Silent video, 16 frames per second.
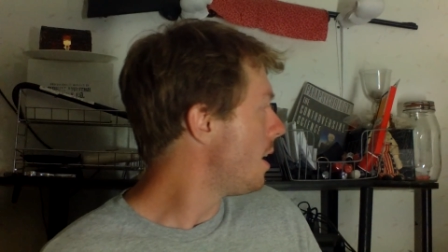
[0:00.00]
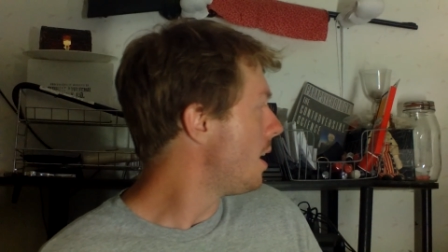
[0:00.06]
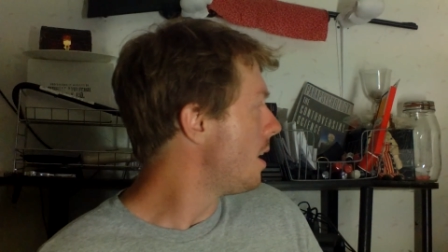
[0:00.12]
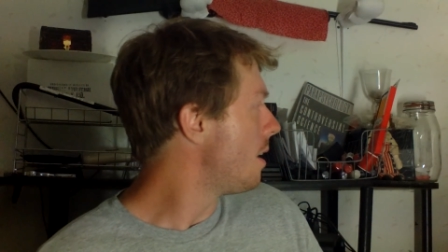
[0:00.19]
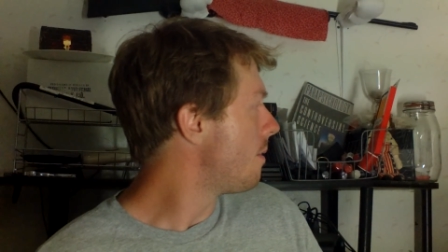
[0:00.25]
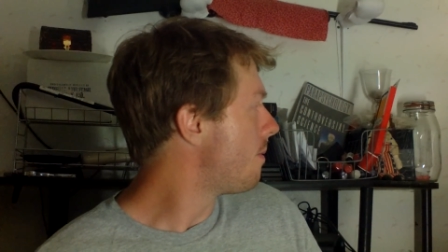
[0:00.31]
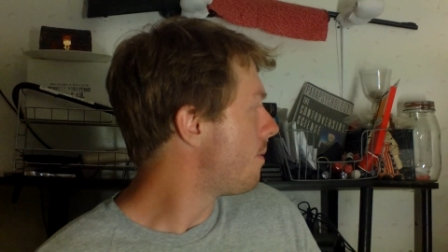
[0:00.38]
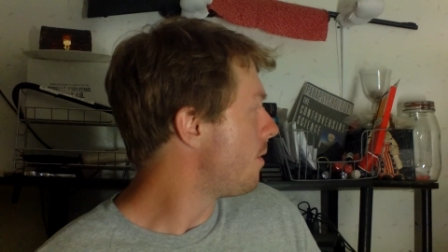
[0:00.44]

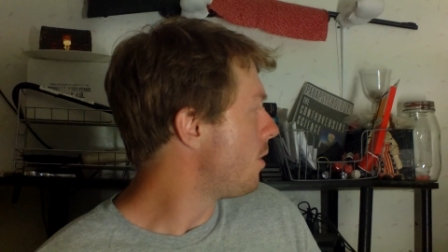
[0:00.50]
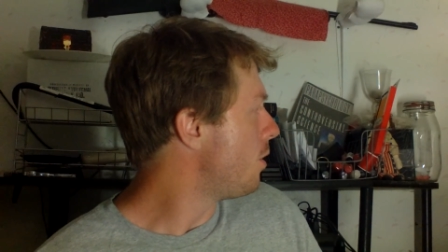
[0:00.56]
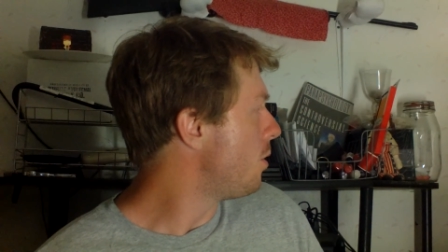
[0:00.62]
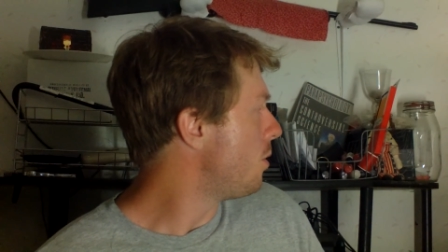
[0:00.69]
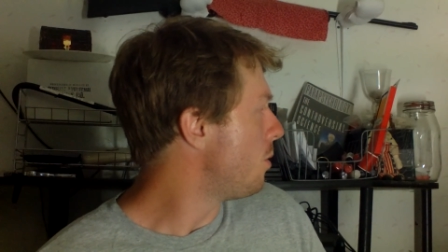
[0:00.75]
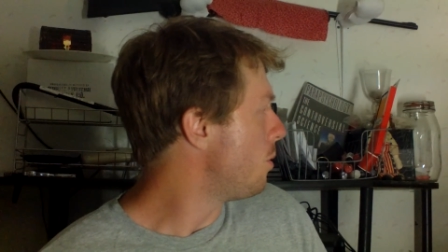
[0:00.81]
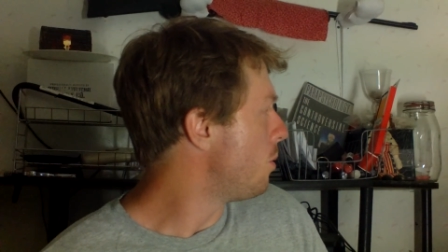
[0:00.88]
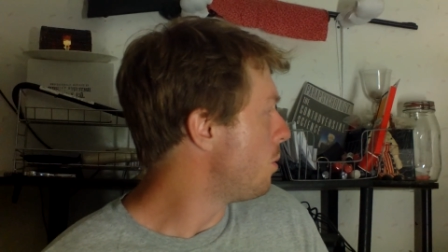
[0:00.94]
if
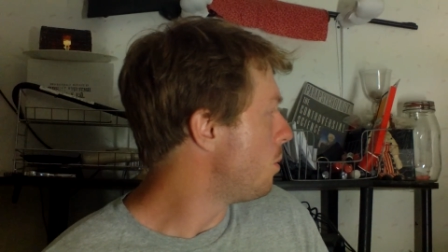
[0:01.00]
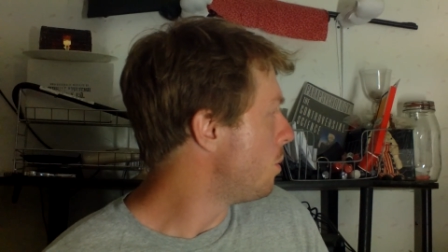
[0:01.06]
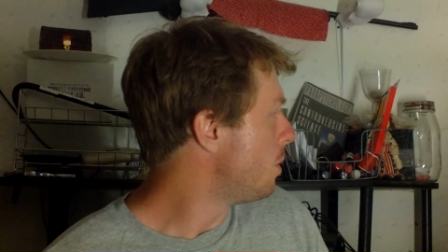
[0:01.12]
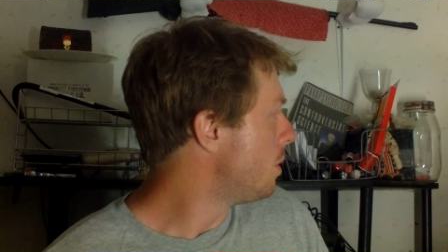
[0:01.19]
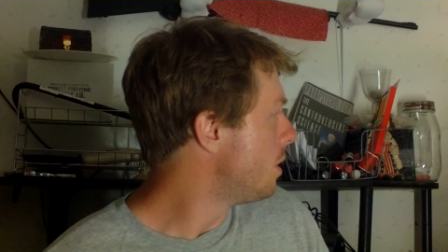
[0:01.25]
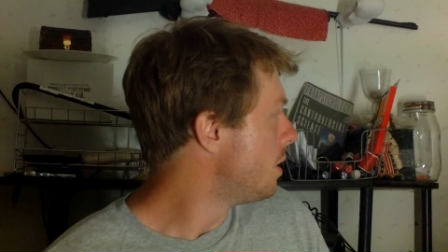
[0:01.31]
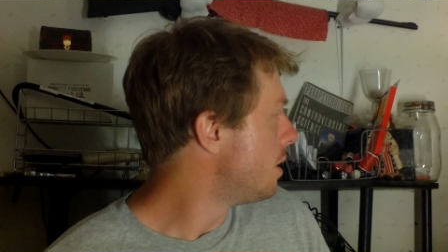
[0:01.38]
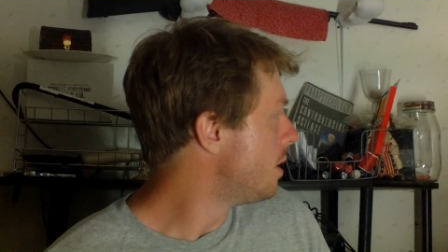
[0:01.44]

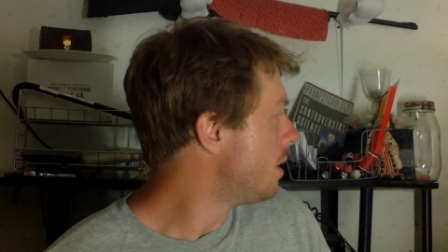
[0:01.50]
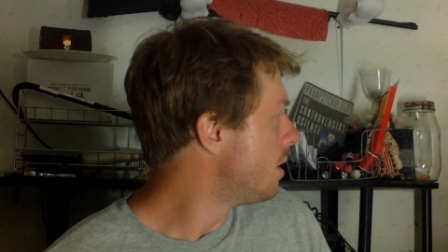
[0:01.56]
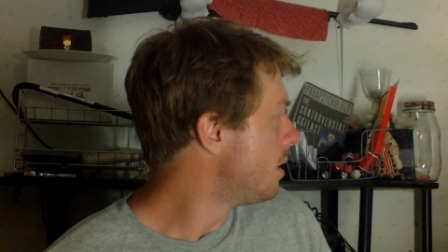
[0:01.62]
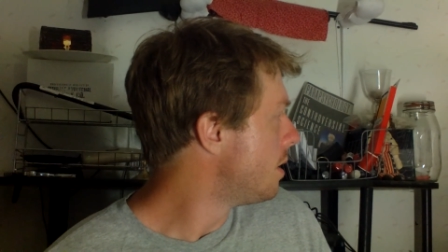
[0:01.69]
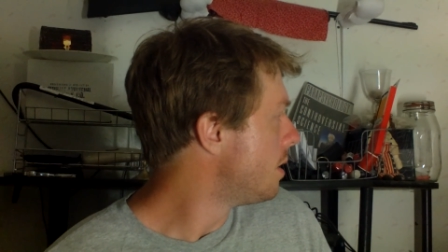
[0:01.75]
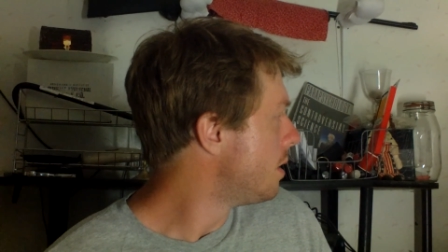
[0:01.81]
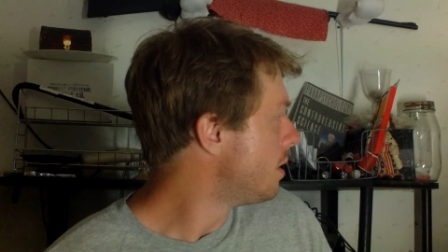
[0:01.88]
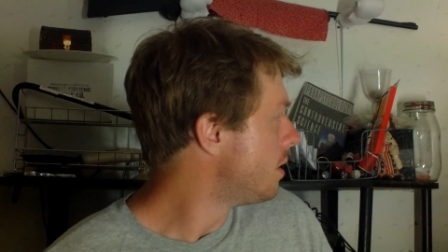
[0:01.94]
you
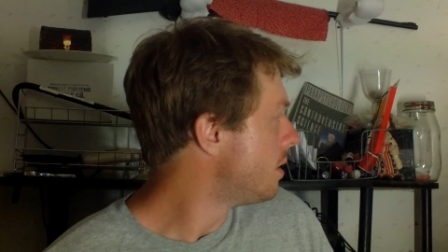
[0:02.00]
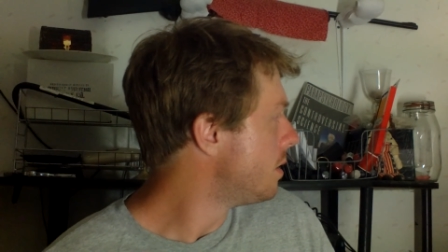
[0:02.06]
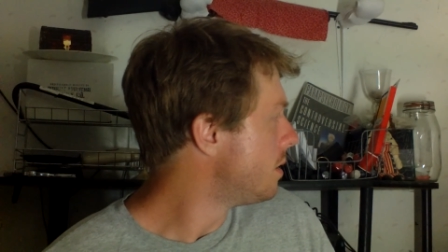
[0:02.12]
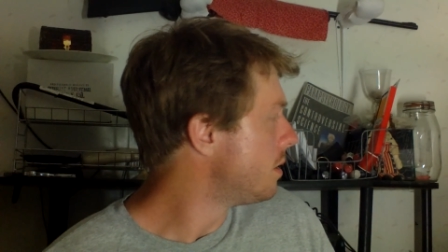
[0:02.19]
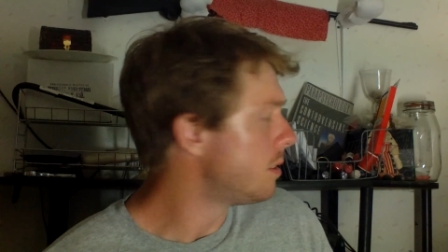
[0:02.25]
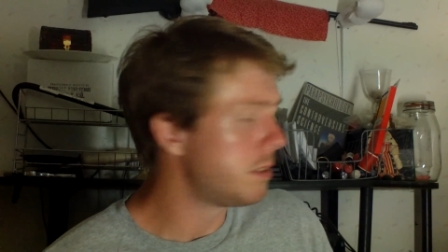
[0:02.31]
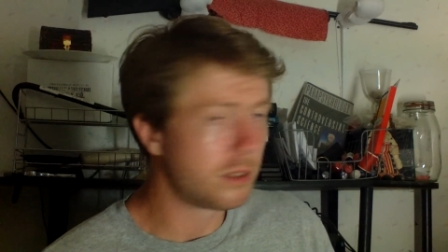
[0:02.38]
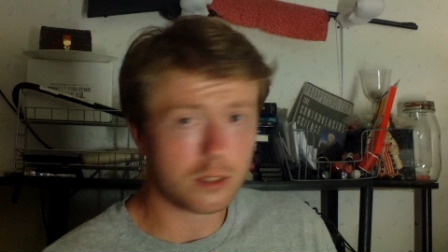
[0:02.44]

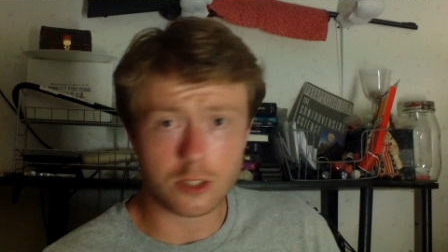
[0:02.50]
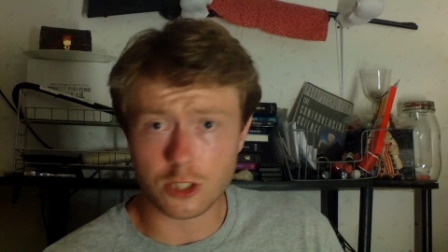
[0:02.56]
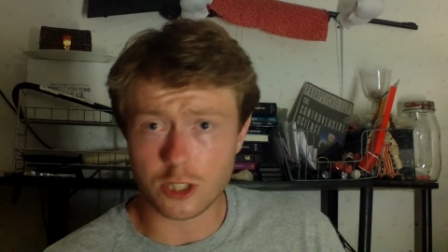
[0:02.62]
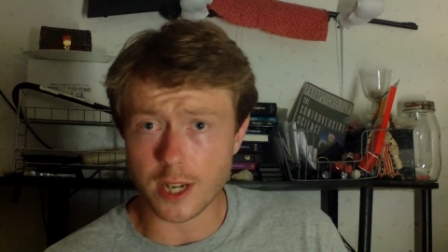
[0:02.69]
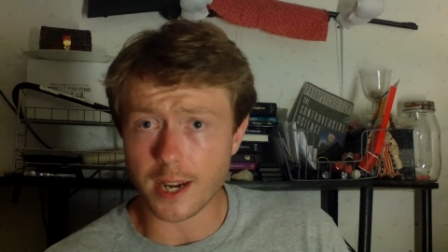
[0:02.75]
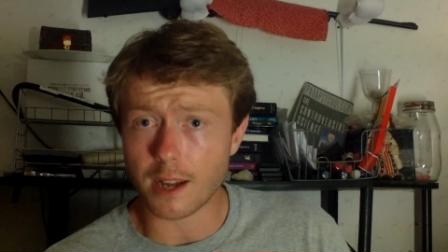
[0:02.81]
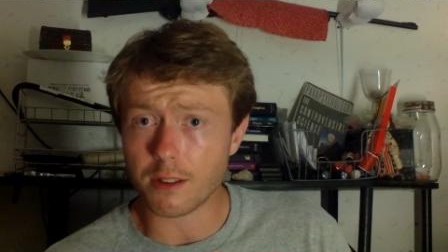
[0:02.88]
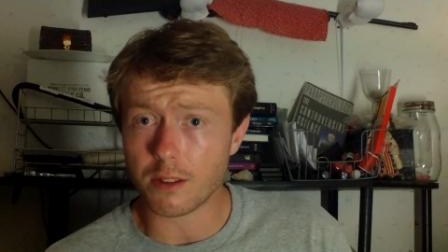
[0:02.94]

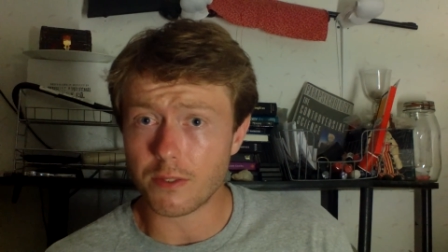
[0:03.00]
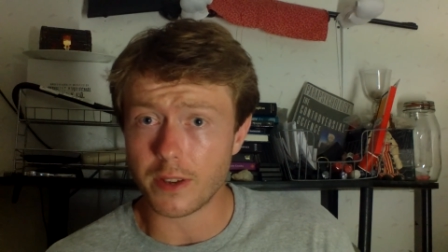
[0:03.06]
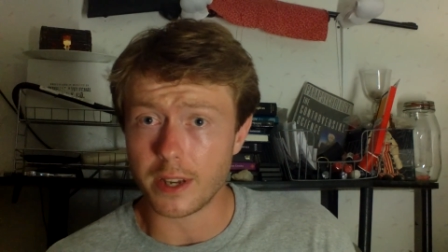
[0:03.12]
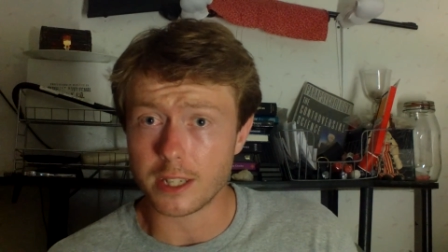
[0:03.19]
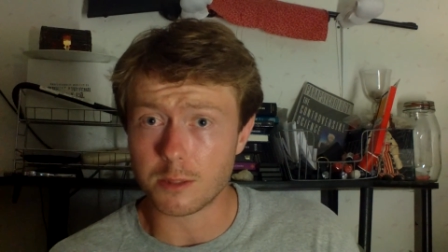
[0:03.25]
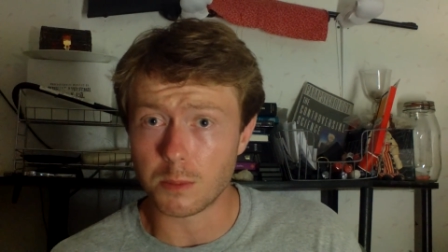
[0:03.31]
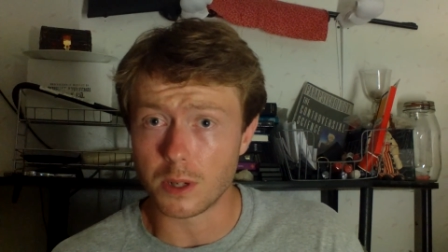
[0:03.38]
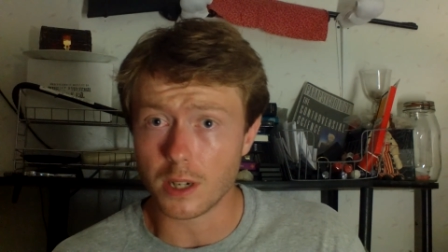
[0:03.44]
check out the
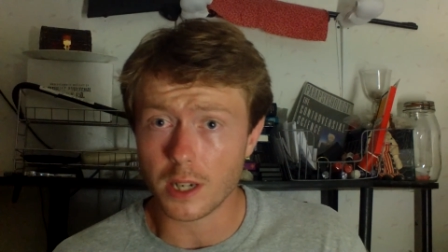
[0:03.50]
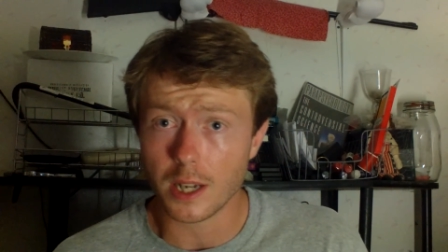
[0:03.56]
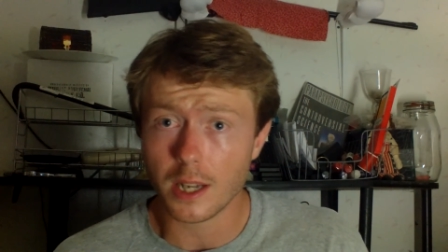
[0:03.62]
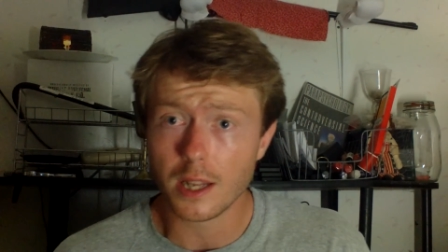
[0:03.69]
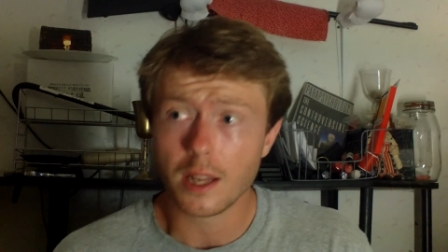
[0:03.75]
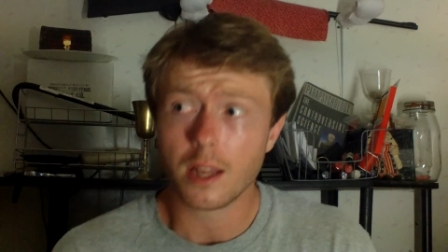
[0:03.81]
Facebook,